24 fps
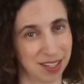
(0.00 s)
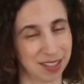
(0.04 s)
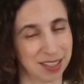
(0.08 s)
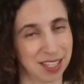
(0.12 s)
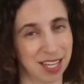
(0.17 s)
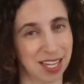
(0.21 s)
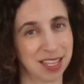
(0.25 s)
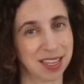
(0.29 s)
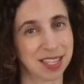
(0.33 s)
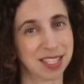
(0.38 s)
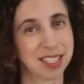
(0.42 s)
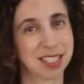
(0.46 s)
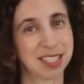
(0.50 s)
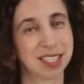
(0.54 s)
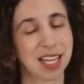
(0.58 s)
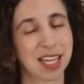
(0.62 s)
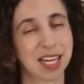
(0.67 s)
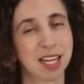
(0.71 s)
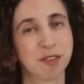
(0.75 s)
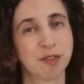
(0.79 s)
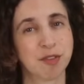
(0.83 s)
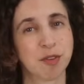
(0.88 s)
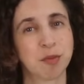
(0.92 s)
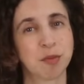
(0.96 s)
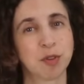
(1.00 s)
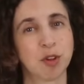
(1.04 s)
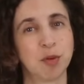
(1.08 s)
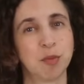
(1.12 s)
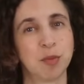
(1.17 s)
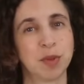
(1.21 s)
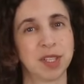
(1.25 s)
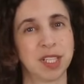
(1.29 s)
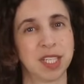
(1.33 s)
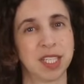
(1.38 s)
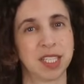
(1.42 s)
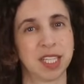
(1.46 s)
like the study from
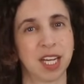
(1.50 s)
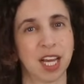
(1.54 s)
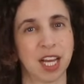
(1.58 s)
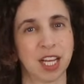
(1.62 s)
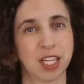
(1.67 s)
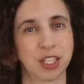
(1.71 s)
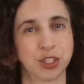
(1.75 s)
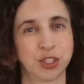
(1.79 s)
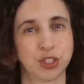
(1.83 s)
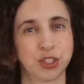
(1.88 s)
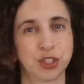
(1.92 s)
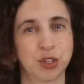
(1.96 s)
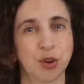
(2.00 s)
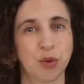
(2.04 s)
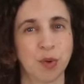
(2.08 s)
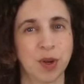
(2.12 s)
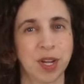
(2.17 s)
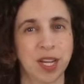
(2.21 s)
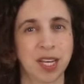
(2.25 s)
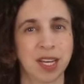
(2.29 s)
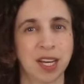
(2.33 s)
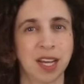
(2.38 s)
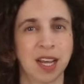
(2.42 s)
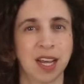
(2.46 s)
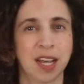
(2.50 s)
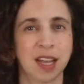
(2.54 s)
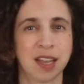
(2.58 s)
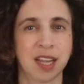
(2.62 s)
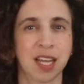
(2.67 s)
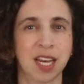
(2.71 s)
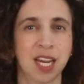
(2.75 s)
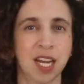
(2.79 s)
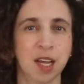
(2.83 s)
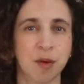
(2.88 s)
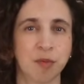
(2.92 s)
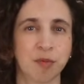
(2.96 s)
Loma Linda showing
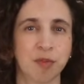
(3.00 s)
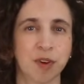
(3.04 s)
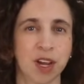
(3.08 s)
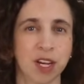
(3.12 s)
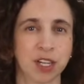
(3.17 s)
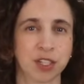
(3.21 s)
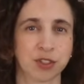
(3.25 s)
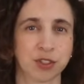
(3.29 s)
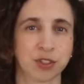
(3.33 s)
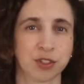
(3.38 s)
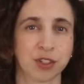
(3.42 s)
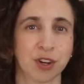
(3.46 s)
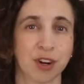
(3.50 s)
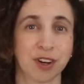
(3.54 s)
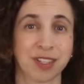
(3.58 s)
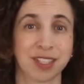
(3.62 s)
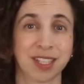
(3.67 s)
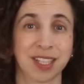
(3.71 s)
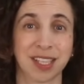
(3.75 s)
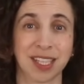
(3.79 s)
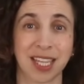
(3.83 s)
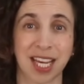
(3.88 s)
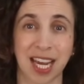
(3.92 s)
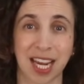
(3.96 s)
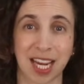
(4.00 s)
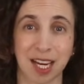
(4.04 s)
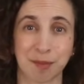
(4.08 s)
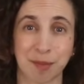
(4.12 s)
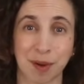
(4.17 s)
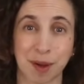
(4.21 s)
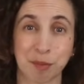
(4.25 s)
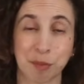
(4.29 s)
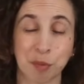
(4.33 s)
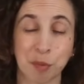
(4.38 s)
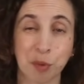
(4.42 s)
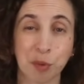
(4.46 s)
that hip fractures are delayed
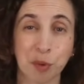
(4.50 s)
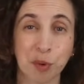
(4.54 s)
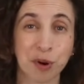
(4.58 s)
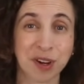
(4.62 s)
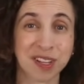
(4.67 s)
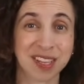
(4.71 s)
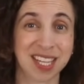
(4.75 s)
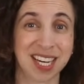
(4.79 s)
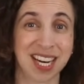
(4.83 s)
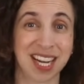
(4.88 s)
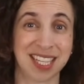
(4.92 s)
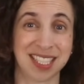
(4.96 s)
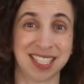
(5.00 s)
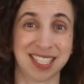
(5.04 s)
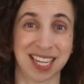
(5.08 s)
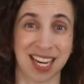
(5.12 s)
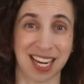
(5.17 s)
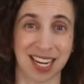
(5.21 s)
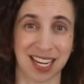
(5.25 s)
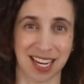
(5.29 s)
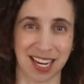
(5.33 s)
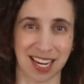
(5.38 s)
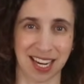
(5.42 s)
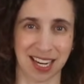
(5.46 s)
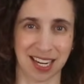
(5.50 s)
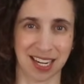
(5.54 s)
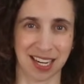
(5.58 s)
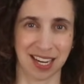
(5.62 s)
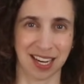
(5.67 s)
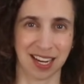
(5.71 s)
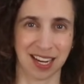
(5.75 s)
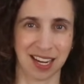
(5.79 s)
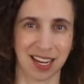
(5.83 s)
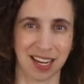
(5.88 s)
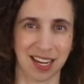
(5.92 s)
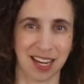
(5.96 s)
by more than a decade,
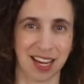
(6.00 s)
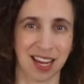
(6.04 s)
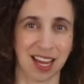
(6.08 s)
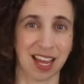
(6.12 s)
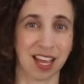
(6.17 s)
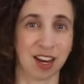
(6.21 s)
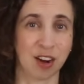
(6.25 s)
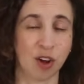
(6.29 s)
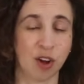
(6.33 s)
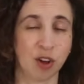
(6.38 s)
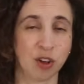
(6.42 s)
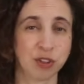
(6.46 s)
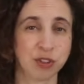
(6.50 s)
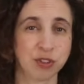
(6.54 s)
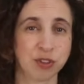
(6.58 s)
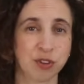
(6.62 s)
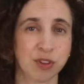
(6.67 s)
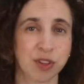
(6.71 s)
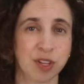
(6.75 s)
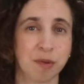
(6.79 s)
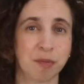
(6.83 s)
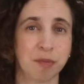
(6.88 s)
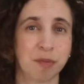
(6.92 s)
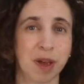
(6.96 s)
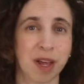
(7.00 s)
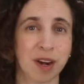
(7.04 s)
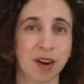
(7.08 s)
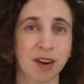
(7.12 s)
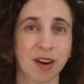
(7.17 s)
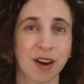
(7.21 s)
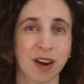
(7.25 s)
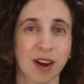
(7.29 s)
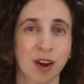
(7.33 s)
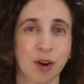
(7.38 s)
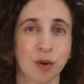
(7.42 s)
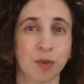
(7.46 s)
and also that
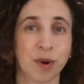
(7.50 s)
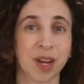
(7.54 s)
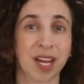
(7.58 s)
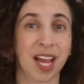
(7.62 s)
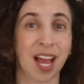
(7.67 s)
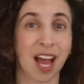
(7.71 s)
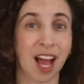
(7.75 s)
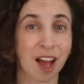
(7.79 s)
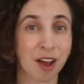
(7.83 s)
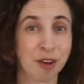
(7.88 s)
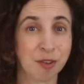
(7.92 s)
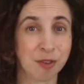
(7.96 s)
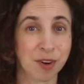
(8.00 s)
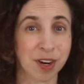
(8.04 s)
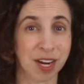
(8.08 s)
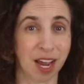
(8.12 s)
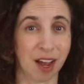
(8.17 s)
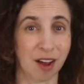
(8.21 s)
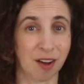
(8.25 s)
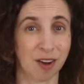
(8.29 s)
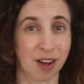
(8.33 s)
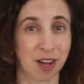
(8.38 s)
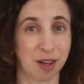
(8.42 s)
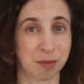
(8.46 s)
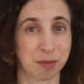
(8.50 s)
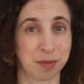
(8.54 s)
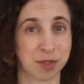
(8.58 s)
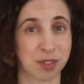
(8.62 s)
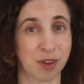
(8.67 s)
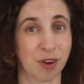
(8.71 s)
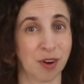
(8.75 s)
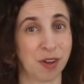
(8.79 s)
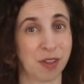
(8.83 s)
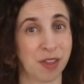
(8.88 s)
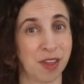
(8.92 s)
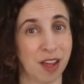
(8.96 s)
better recovery outcomes
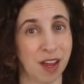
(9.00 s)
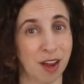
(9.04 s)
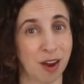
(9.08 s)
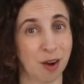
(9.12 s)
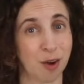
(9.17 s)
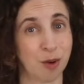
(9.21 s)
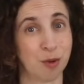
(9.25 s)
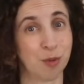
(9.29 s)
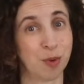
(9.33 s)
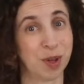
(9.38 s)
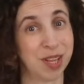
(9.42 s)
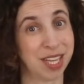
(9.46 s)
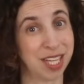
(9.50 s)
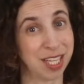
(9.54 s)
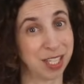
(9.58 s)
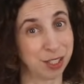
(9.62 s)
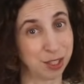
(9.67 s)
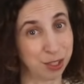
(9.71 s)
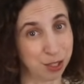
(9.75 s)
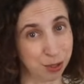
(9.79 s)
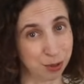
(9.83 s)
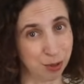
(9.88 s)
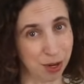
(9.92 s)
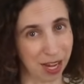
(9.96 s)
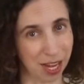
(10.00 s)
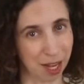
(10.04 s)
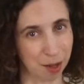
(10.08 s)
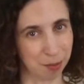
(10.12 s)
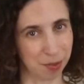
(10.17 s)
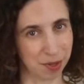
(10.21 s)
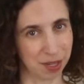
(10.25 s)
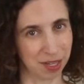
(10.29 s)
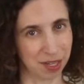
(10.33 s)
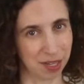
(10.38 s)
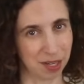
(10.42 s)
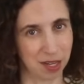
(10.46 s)
are there when they do
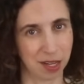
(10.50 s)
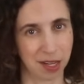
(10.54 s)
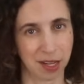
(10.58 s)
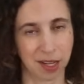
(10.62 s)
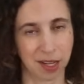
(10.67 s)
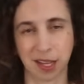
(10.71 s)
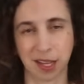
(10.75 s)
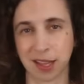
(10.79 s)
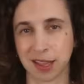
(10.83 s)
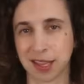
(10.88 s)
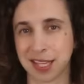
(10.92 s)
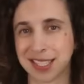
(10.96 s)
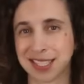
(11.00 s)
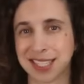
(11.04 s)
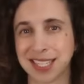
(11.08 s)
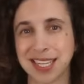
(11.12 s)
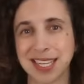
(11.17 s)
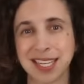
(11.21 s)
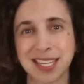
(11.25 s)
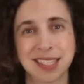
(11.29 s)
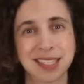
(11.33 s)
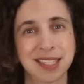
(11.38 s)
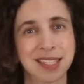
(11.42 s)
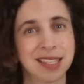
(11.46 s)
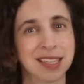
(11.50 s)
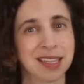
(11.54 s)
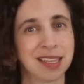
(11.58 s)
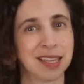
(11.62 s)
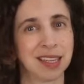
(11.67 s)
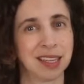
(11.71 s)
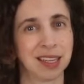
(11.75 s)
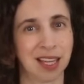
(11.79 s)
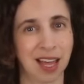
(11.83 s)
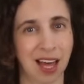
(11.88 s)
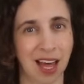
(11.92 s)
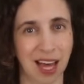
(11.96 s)
happen. This
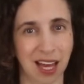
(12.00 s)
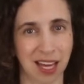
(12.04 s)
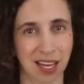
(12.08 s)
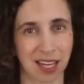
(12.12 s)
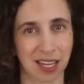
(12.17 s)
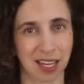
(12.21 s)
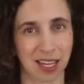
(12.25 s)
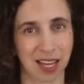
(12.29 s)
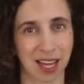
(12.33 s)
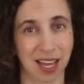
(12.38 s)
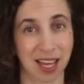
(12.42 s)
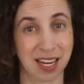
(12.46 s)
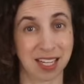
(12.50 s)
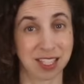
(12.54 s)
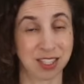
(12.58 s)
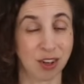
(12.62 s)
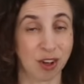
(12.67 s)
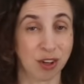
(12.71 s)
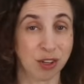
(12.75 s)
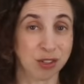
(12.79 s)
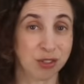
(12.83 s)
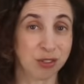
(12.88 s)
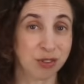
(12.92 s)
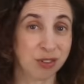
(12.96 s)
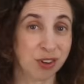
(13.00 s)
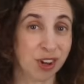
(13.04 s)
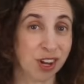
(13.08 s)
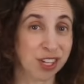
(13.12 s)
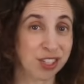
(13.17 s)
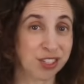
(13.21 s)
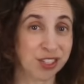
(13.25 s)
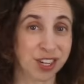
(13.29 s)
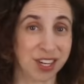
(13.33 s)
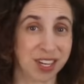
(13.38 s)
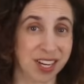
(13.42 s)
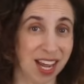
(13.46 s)
isn't luck, and it's also
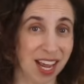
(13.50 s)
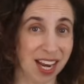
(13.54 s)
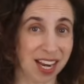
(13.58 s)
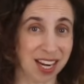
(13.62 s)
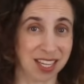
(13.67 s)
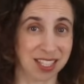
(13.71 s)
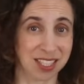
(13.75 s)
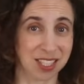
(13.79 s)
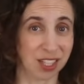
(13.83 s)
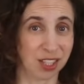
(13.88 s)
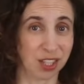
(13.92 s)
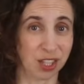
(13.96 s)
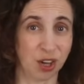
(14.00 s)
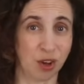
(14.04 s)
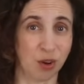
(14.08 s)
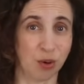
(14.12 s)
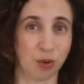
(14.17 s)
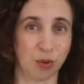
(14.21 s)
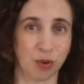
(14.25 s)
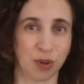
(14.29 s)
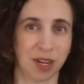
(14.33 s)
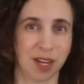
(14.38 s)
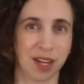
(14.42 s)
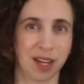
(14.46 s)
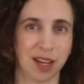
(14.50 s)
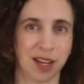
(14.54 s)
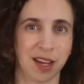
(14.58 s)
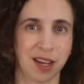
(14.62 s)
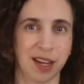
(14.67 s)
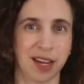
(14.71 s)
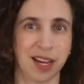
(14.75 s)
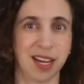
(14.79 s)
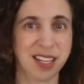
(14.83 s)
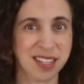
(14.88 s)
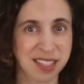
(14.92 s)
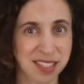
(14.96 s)
not genetics alone,
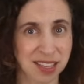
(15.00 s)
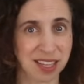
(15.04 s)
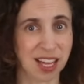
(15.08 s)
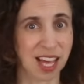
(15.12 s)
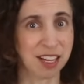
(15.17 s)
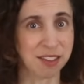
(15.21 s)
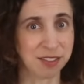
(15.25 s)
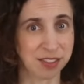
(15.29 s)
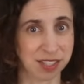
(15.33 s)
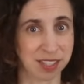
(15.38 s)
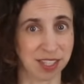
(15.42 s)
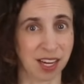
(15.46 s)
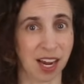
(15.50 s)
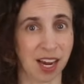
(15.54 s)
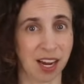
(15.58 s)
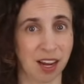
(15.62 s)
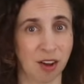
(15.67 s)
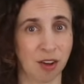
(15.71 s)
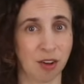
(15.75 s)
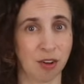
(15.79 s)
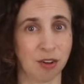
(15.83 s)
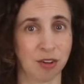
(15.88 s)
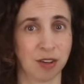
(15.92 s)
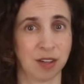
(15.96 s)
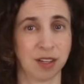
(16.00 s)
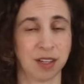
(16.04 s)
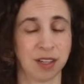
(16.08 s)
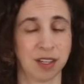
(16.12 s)
it's lifestyle.